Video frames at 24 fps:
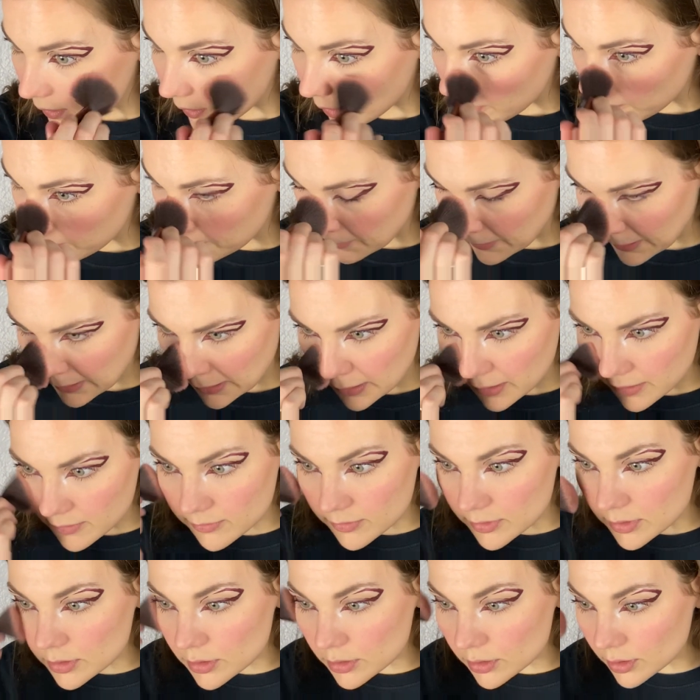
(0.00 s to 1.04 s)
help
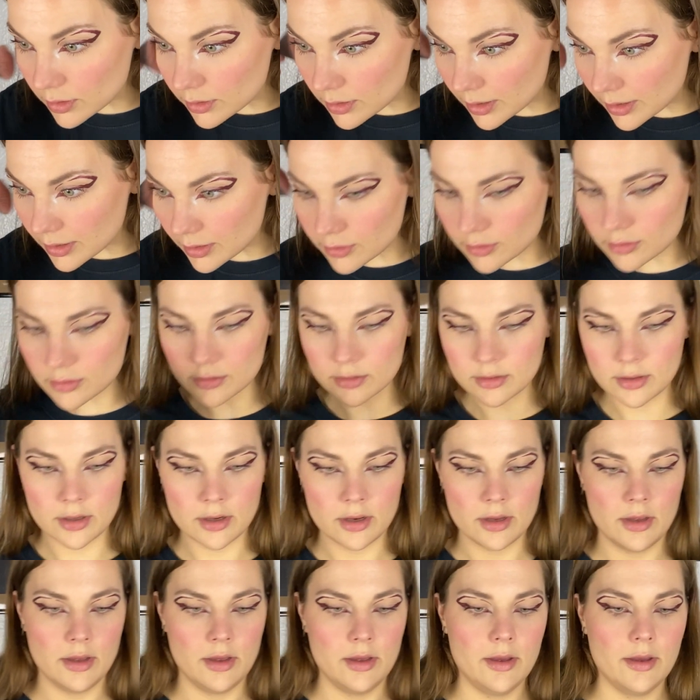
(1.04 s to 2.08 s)
even it all out.
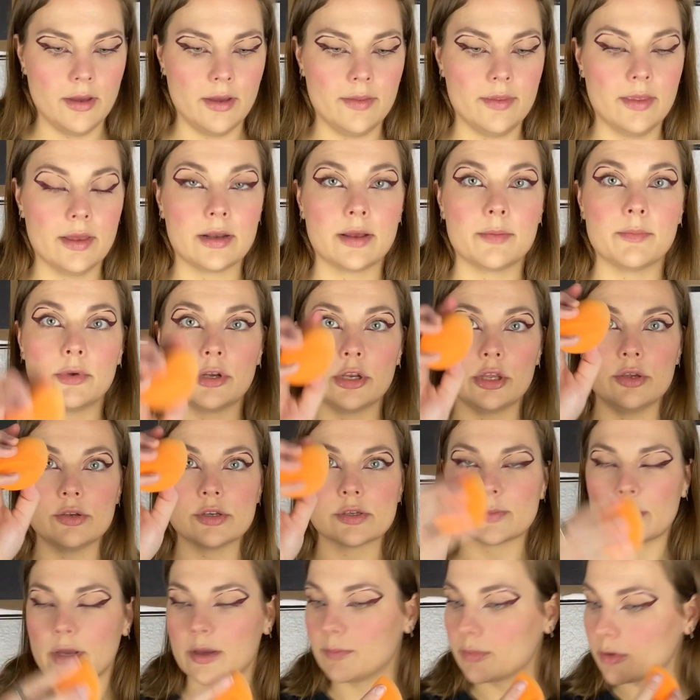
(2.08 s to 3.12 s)
And then I'm going to use
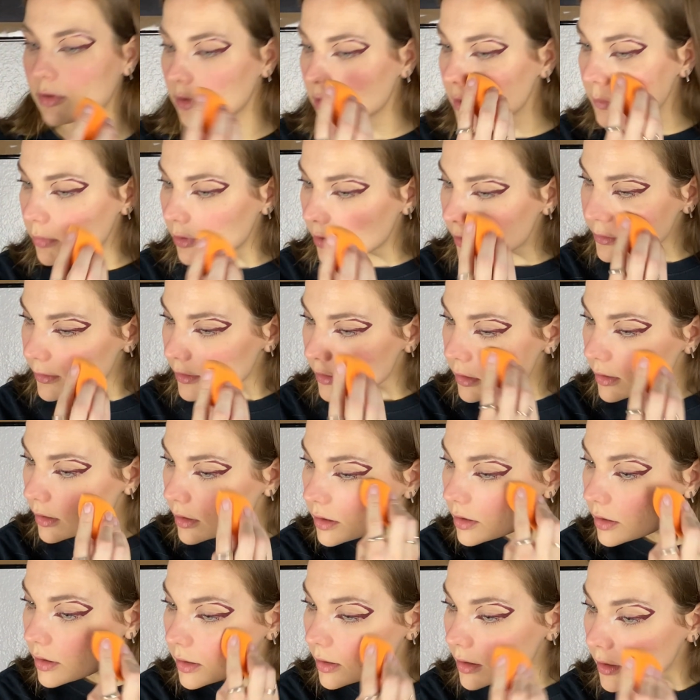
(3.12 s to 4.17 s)
my beauty blender
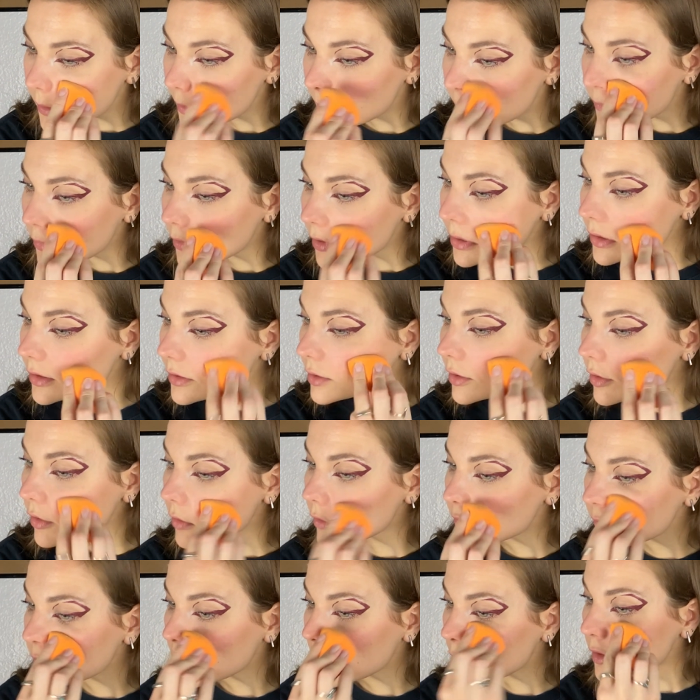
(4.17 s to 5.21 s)
and blend
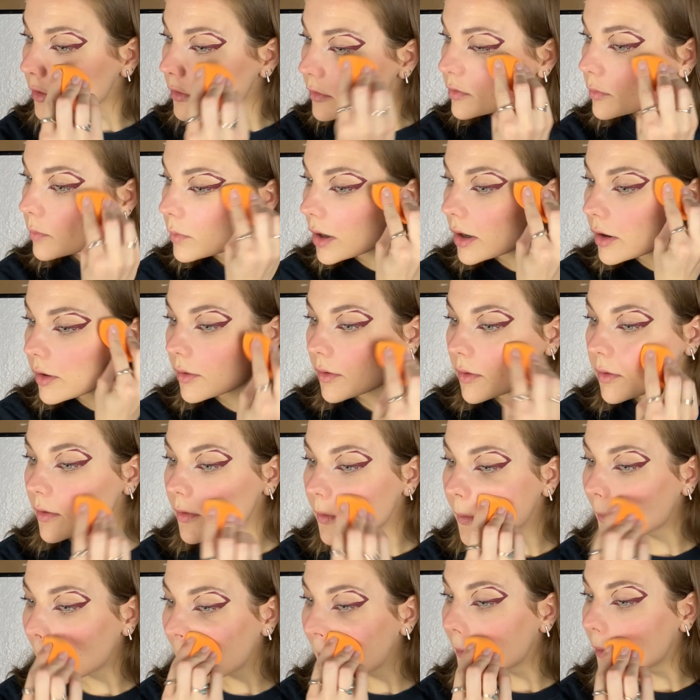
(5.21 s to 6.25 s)
over it as well,
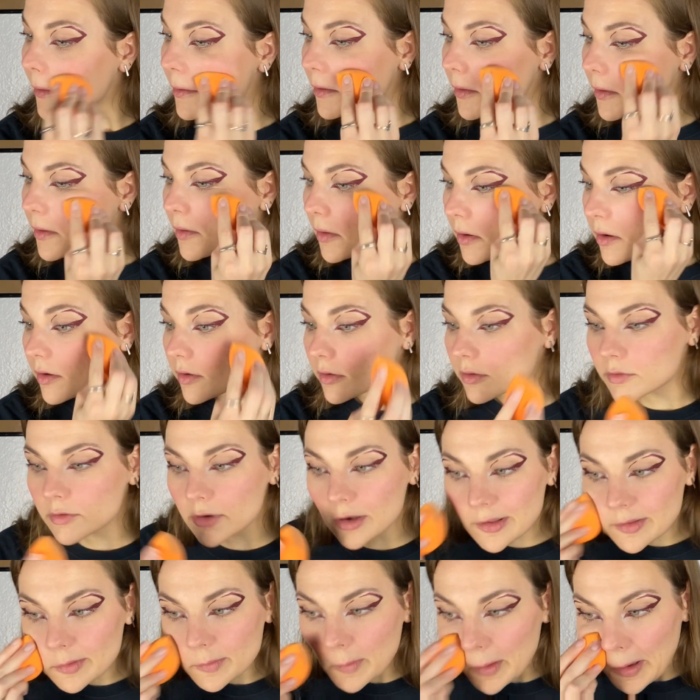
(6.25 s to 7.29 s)

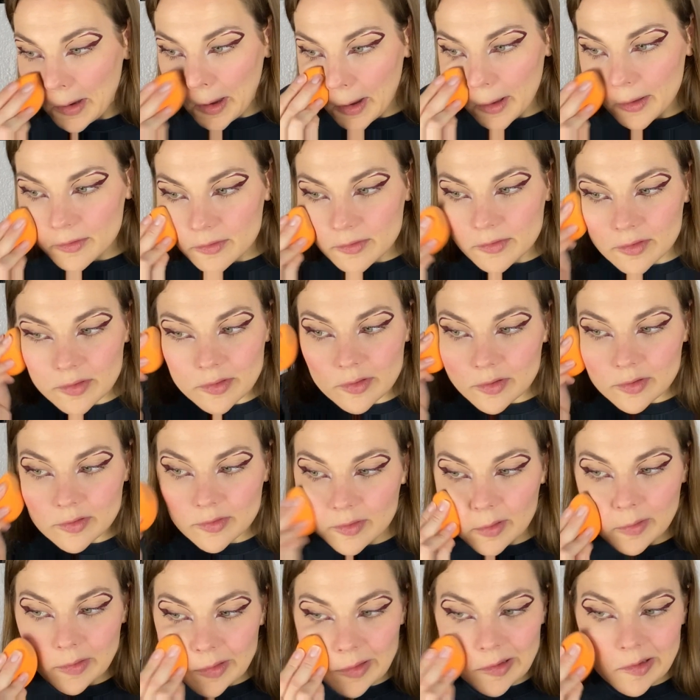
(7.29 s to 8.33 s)
just because it looks
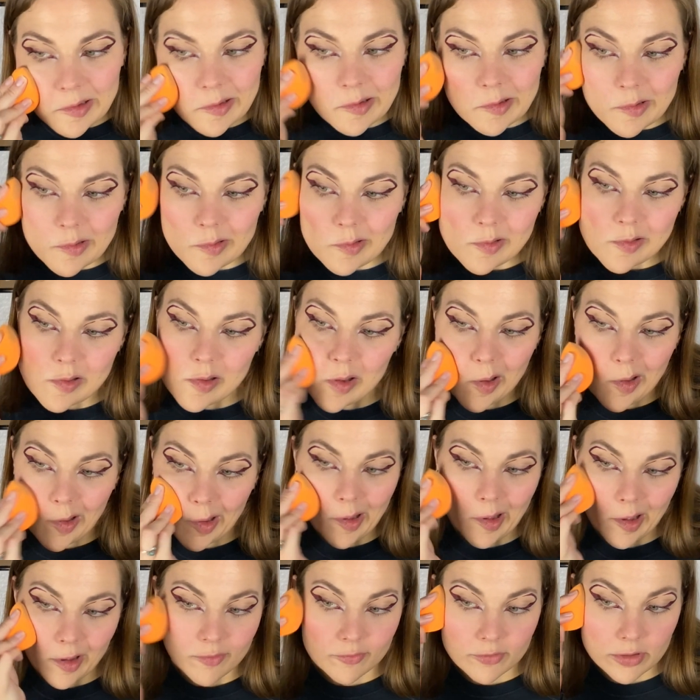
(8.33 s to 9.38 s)
a little
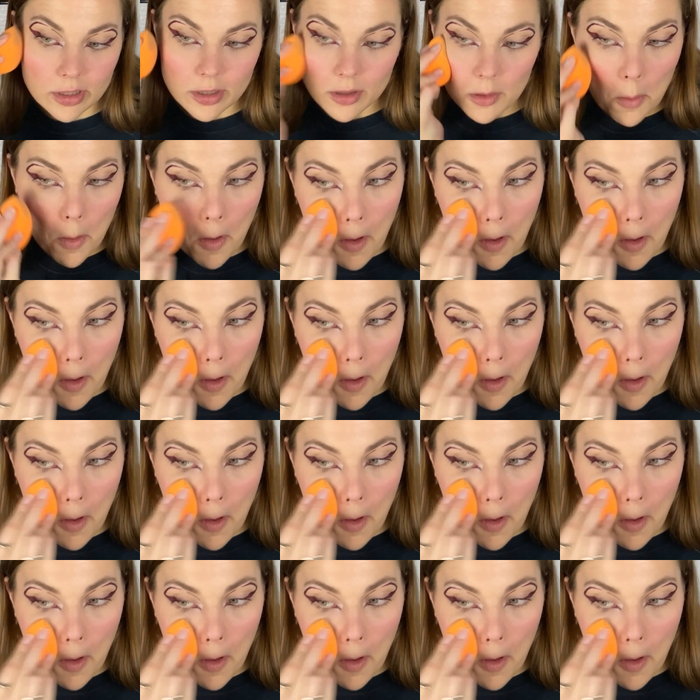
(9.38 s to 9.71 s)
heavy.